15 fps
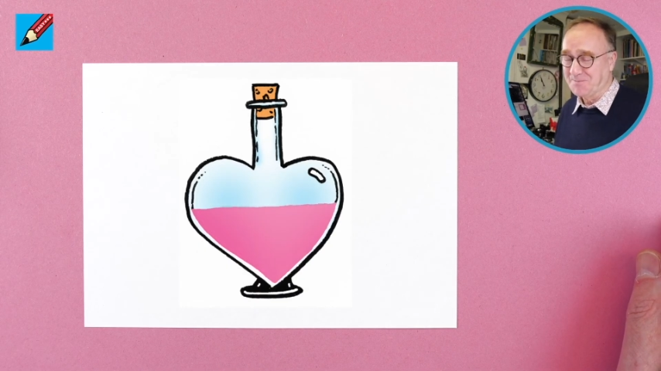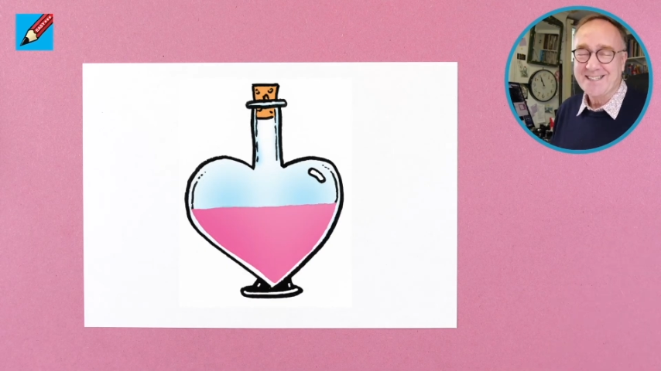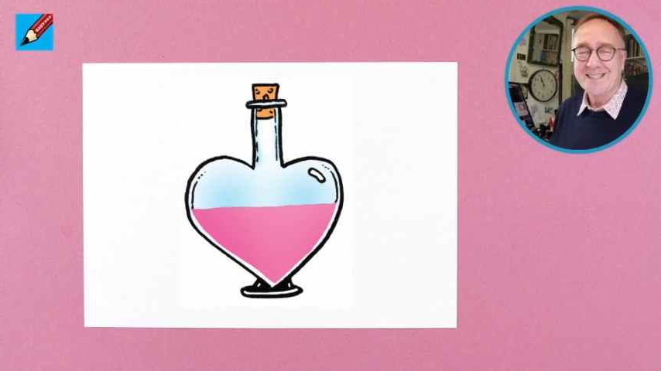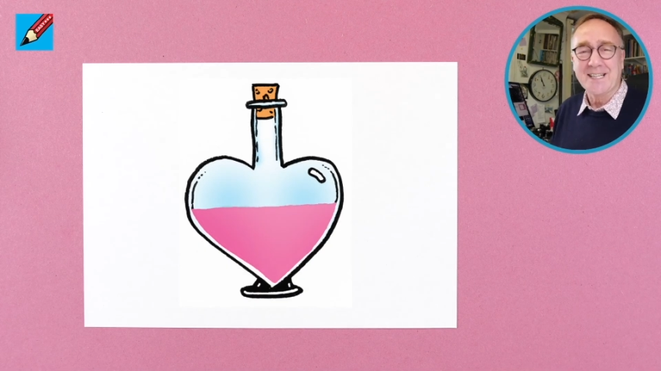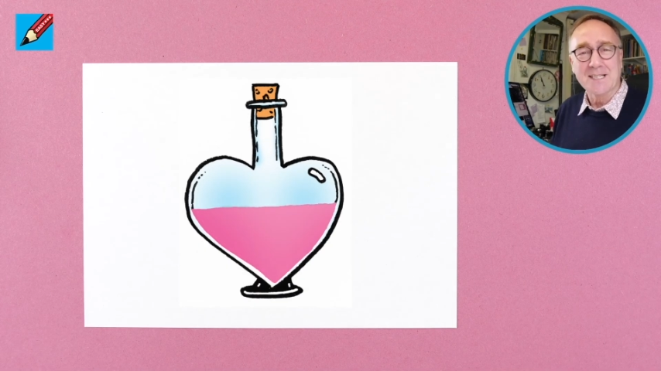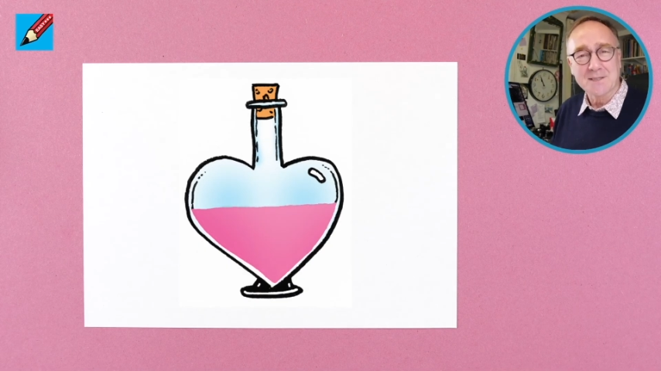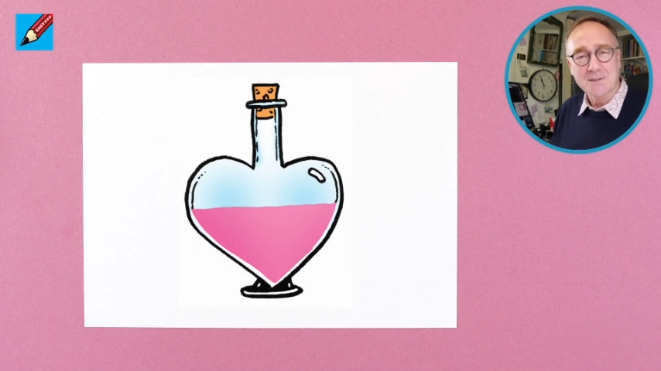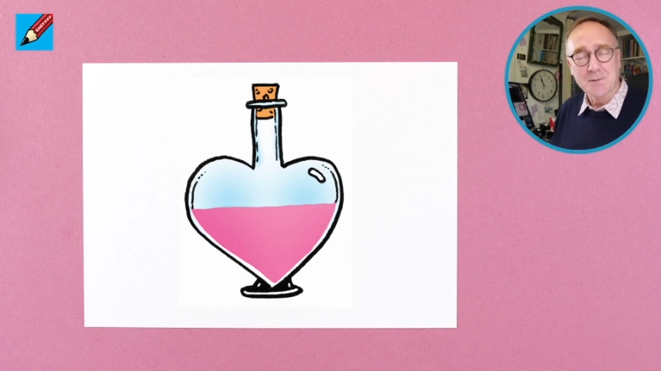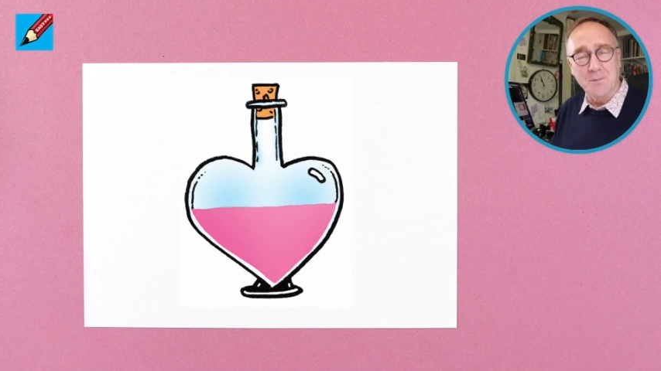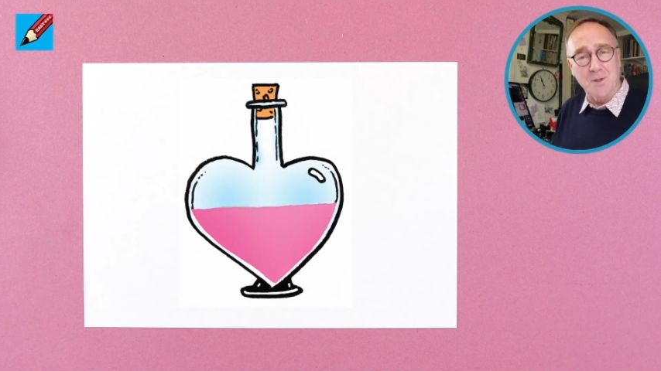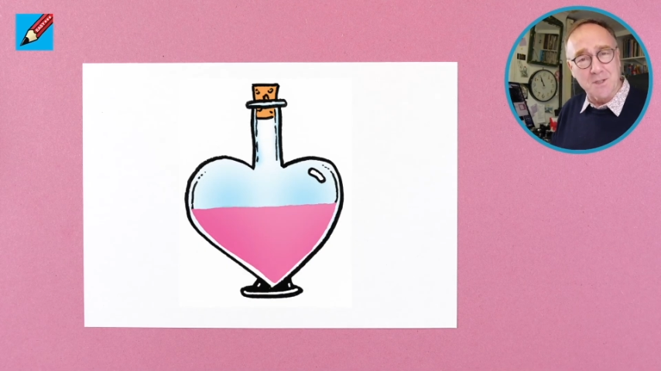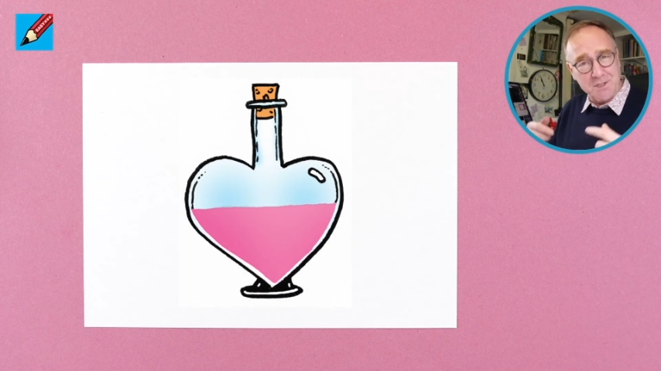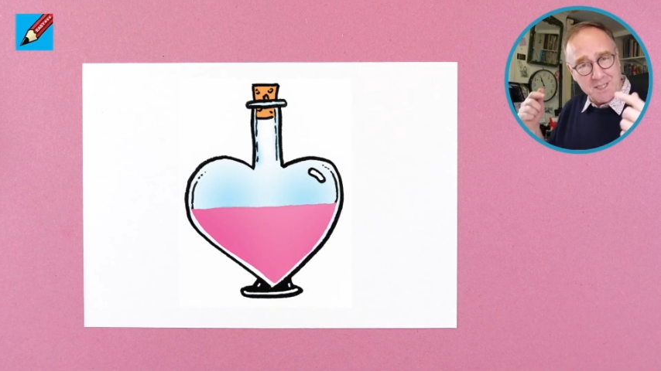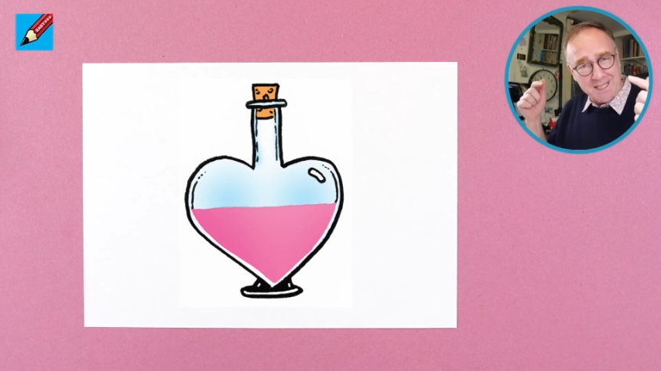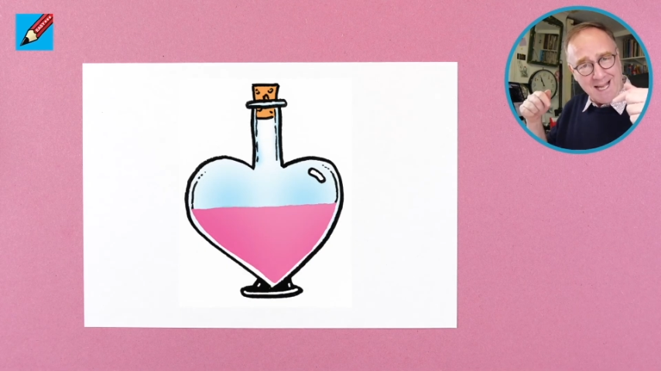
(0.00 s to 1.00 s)
Thanks for
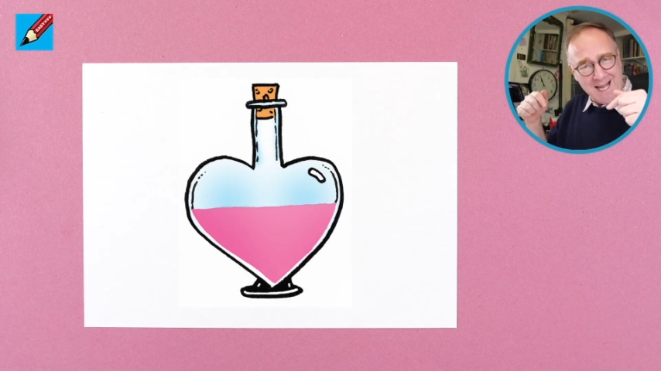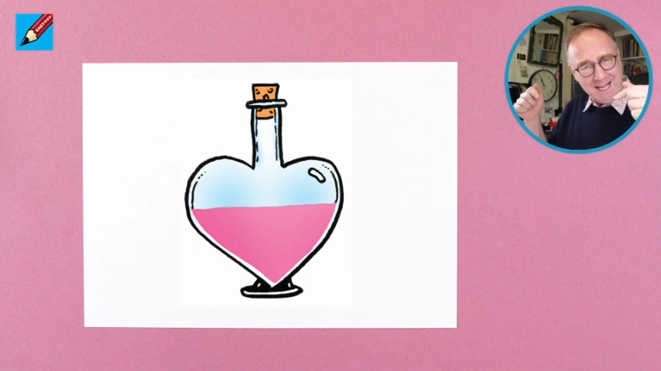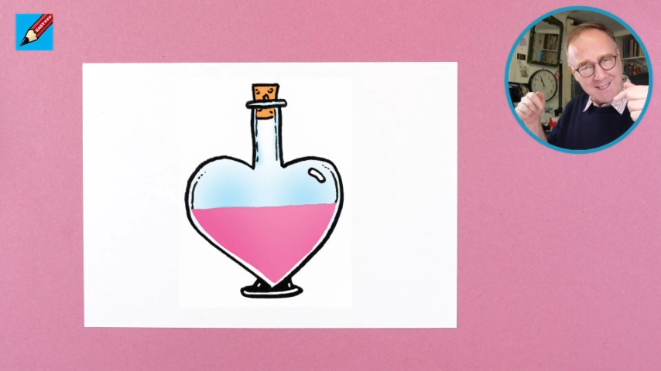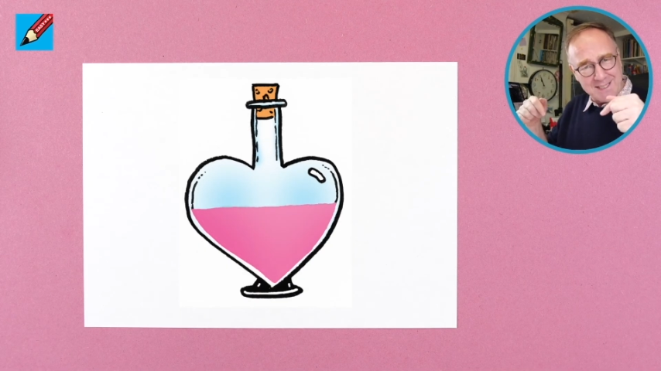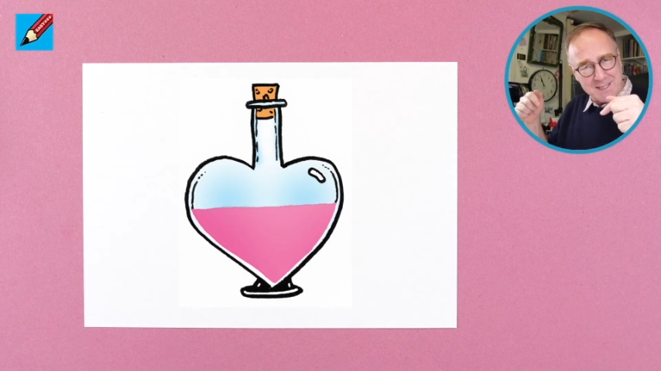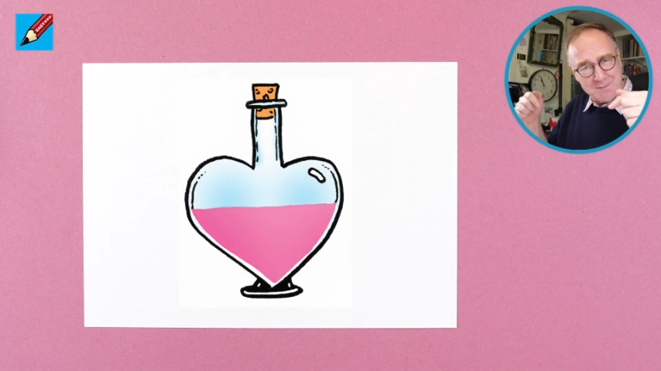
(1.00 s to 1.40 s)
watching and